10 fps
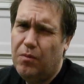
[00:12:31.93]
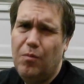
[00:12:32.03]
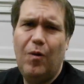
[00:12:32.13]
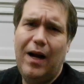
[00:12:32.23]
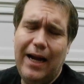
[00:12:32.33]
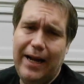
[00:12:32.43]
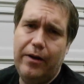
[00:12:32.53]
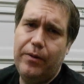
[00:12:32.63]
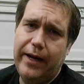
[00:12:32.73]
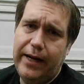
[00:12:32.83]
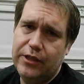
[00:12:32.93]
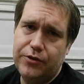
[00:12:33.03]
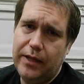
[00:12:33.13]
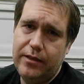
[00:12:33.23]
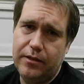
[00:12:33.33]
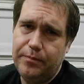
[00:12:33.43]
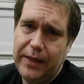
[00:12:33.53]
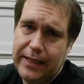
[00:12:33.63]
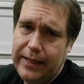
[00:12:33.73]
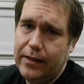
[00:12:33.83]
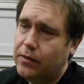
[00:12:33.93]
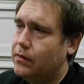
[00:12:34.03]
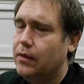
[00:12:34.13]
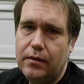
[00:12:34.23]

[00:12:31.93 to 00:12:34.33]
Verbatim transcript: Why? Okay, it stretches, big deal.